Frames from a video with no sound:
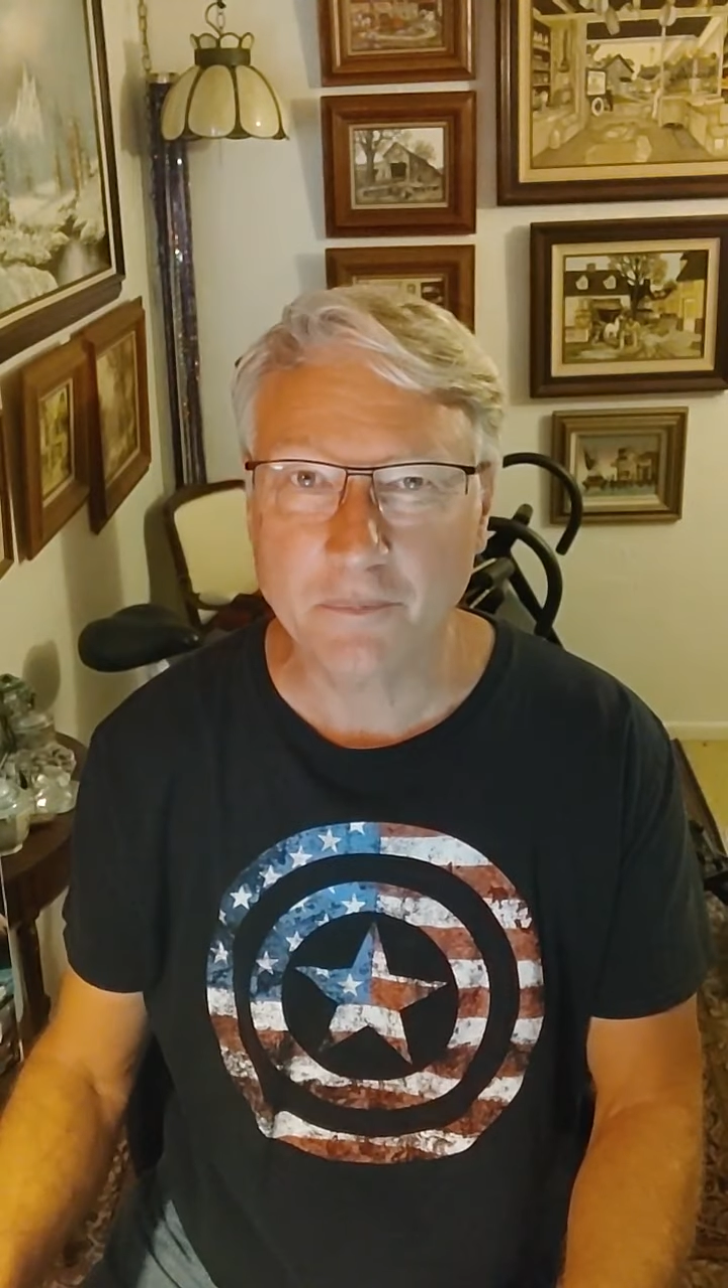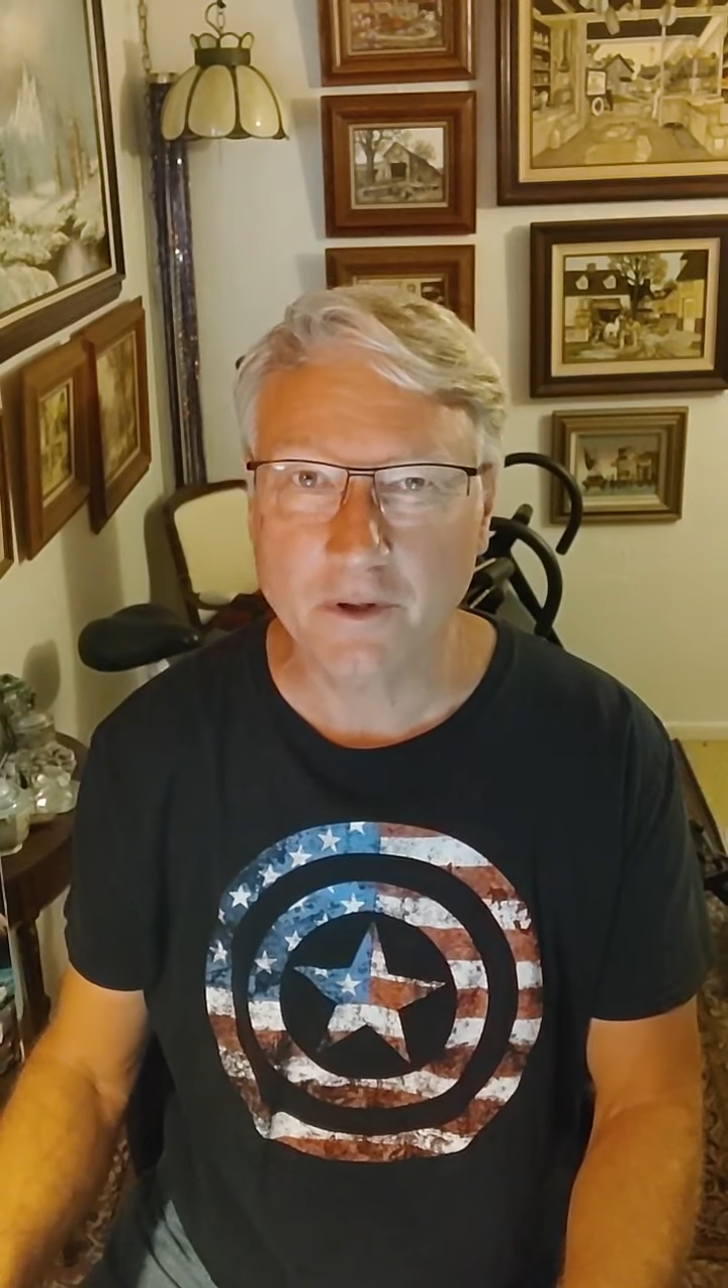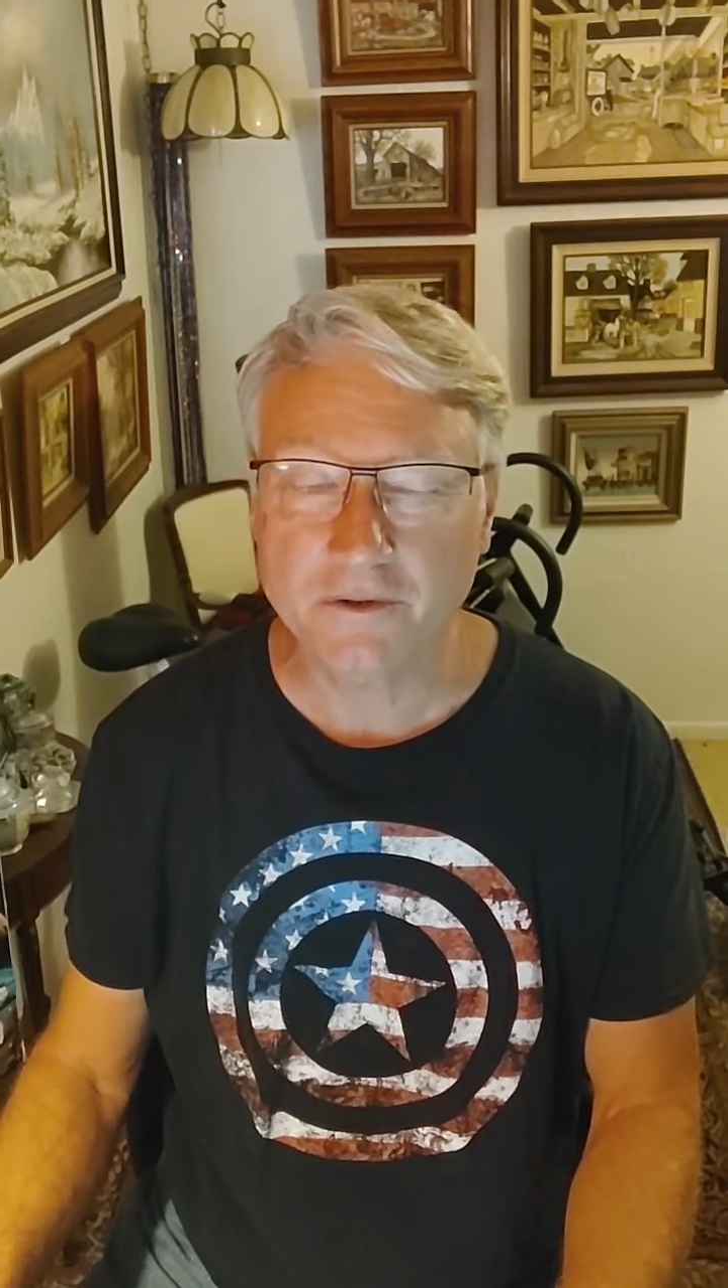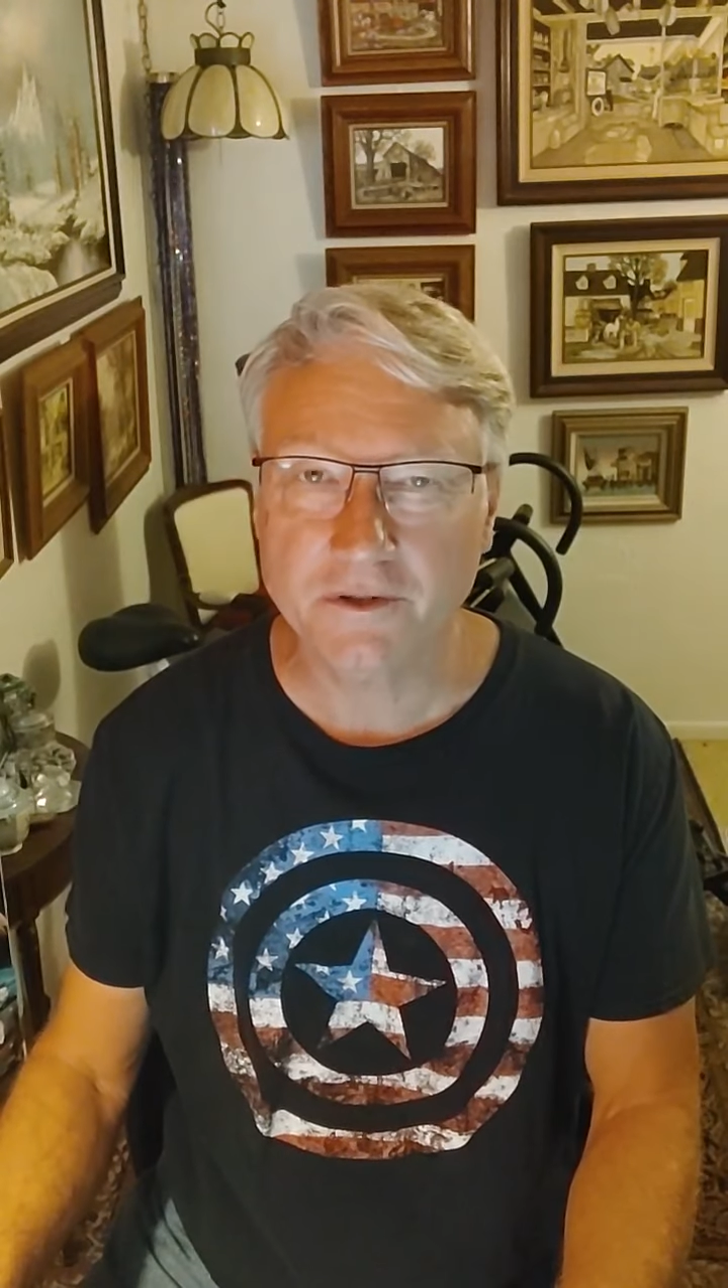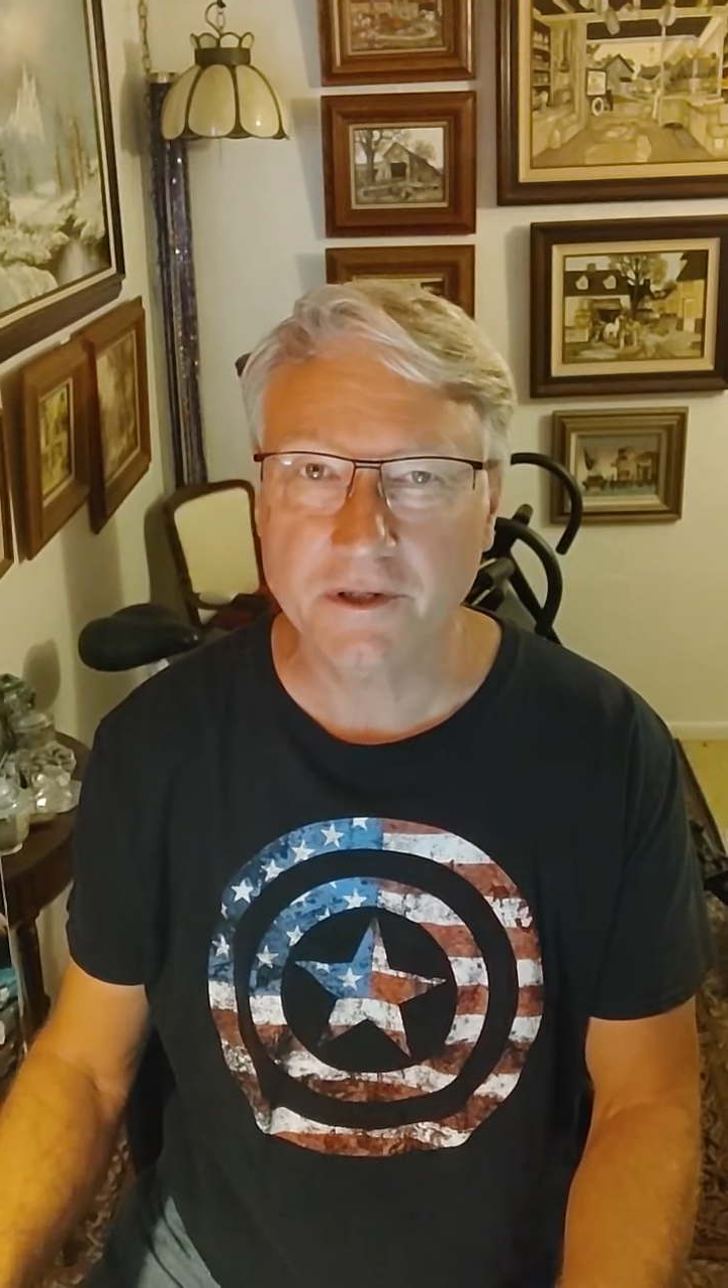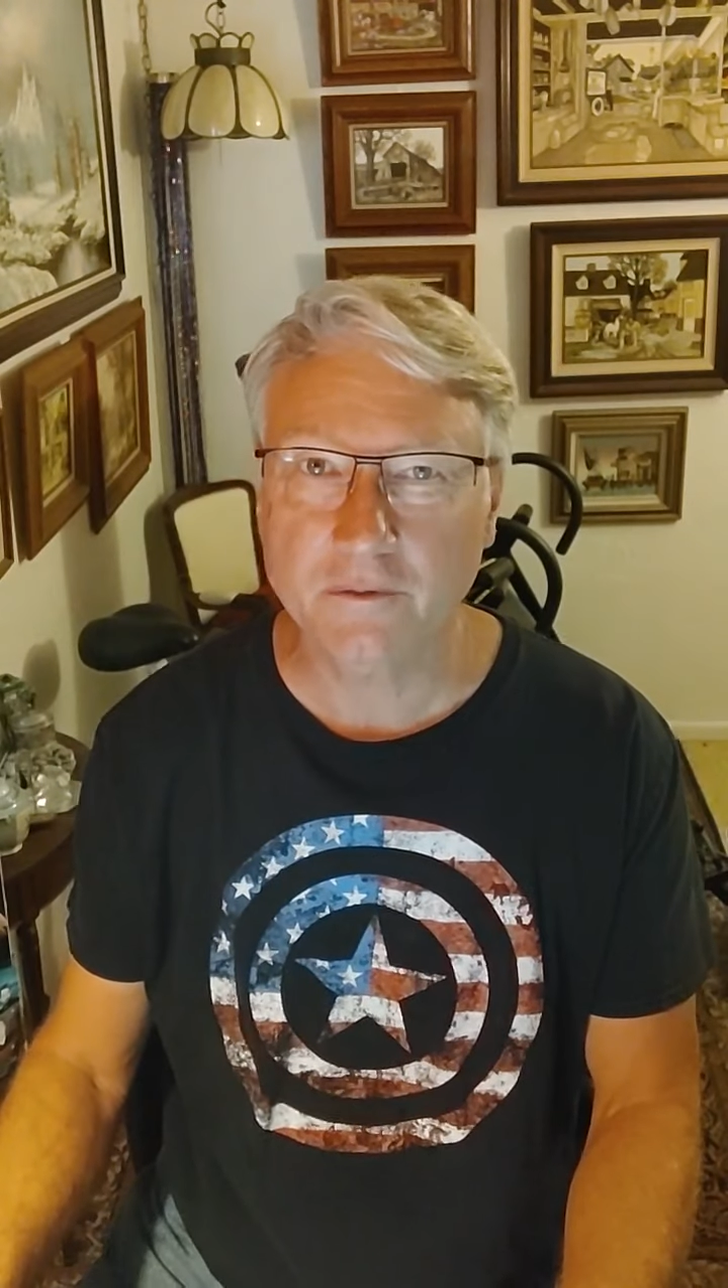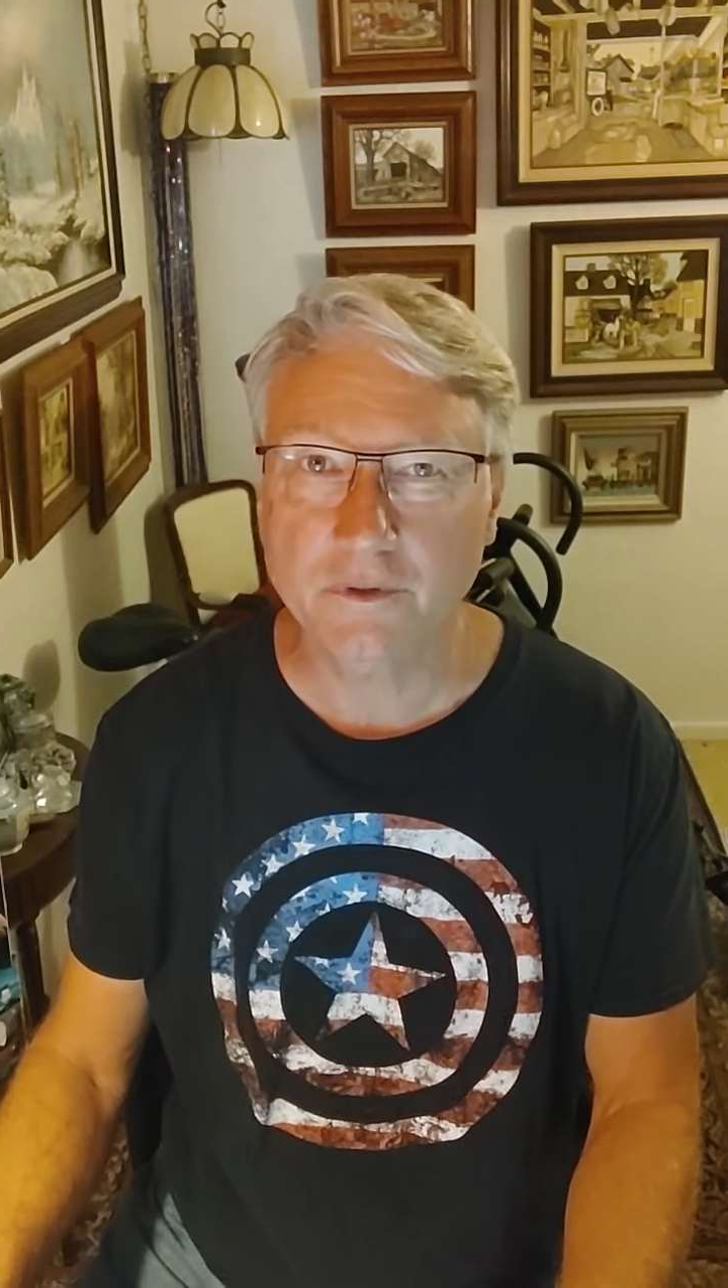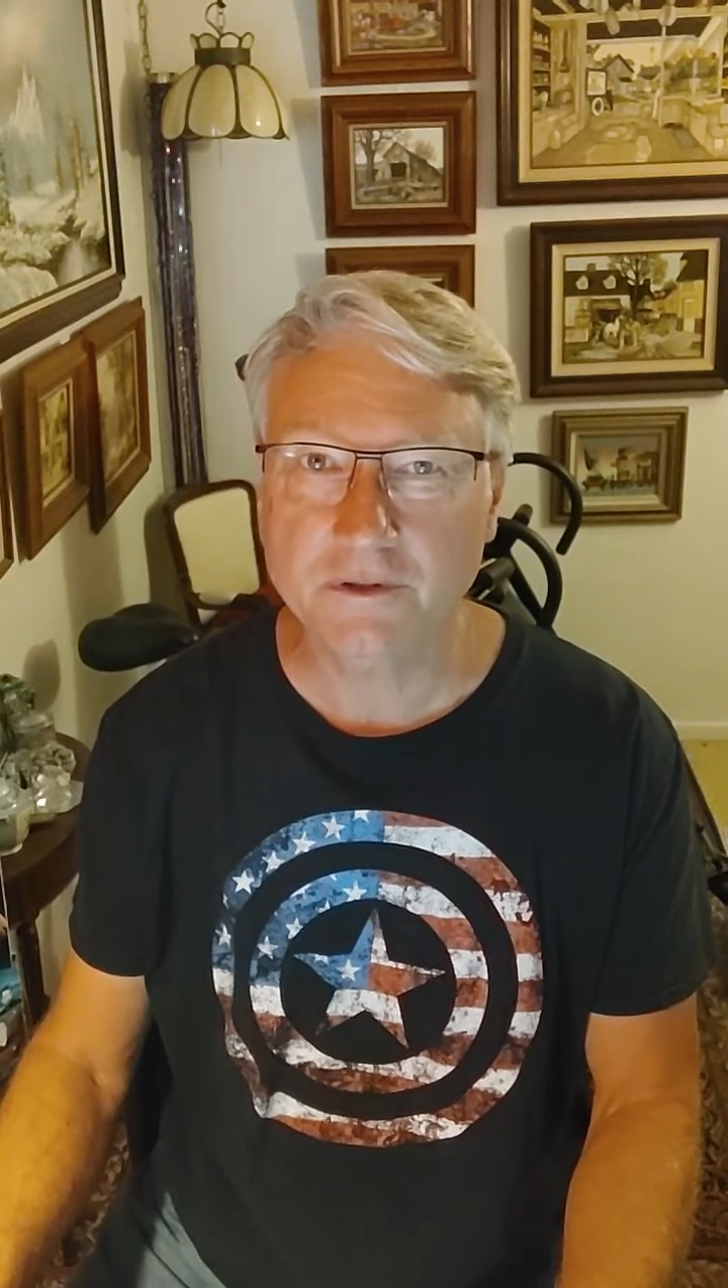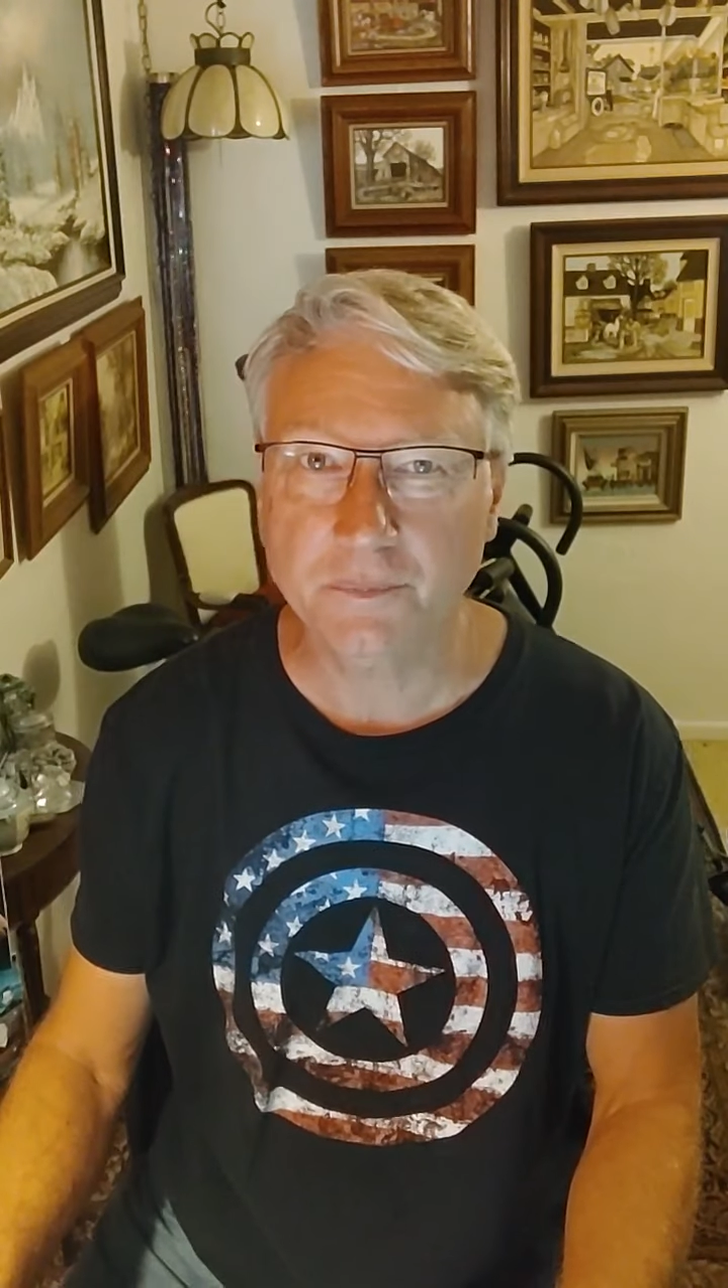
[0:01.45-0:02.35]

Burris here with